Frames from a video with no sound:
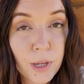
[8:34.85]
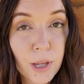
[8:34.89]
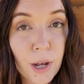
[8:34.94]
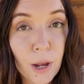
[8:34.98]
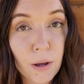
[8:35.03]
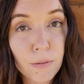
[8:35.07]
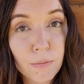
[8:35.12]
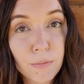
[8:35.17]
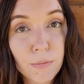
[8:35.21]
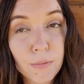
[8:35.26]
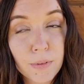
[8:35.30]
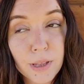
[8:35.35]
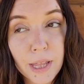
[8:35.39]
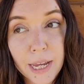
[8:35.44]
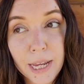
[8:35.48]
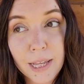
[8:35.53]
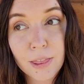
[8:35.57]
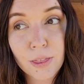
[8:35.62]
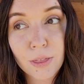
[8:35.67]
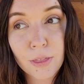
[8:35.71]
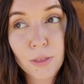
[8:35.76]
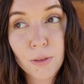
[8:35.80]
You know,
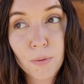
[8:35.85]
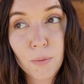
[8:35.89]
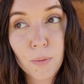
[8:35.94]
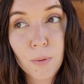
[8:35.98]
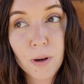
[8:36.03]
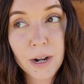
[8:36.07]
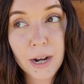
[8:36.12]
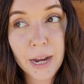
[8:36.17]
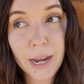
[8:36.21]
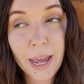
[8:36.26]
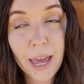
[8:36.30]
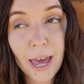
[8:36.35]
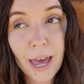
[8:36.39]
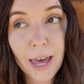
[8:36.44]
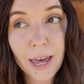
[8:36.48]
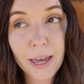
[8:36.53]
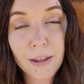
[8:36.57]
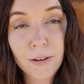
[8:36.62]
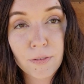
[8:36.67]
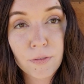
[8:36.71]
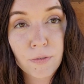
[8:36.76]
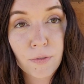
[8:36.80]
like the one I
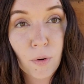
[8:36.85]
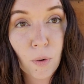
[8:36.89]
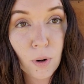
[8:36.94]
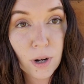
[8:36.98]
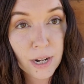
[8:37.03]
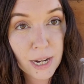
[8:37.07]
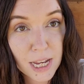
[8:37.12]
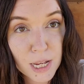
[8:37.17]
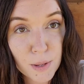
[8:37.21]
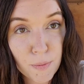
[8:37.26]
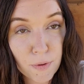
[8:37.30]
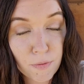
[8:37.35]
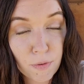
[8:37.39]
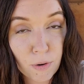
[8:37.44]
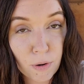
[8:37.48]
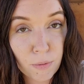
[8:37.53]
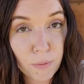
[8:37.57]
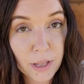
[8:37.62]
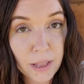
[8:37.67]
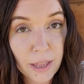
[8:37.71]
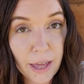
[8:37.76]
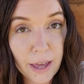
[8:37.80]
had 4 days before
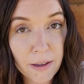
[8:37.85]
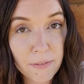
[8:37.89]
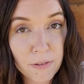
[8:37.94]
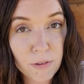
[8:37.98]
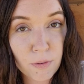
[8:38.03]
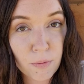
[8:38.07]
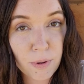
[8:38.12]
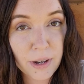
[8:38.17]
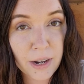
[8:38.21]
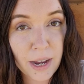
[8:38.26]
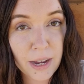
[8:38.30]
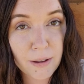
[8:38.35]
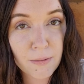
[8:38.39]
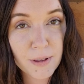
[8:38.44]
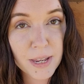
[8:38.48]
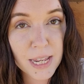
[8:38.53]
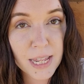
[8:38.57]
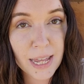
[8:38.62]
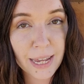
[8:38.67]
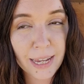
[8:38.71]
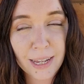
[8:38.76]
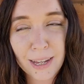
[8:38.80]
we left when I
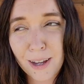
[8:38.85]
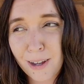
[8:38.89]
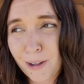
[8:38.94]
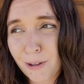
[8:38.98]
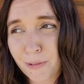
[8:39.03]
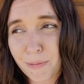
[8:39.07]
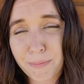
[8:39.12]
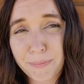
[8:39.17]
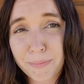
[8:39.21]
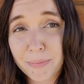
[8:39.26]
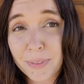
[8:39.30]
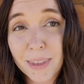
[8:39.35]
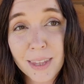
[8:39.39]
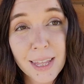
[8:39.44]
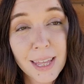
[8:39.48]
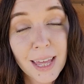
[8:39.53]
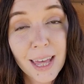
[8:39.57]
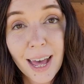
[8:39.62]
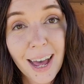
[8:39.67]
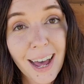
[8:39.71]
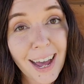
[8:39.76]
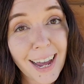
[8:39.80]
was like, oh,
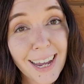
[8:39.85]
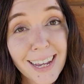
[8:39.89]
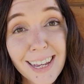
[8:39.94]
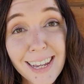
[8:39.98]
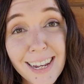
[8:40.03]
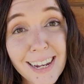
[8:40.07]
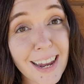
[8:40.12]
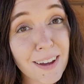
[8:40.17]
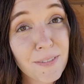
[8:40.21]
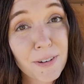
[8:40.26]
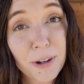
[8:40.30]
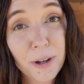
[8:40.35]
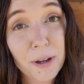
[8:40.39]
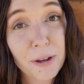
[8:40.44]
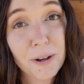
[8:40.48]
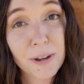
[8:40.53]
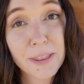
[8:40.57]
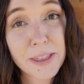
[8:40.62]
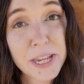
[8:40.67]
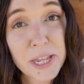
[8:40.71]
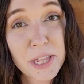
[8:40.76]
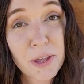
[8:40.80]
I could never go to
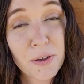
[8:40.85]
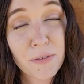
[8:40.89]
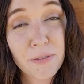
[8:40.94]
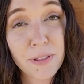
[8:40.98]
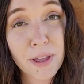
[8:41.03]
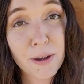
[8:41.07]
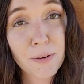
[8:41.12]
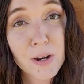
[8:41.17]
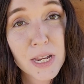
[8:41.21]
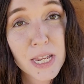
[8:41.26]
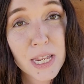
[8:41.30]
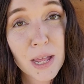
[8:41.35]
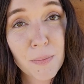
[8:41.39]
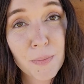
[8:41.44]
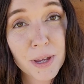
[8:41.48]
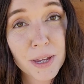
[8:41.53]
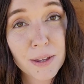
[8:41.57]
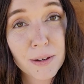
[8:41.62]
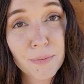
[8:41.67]
the Slow Flowers Summit.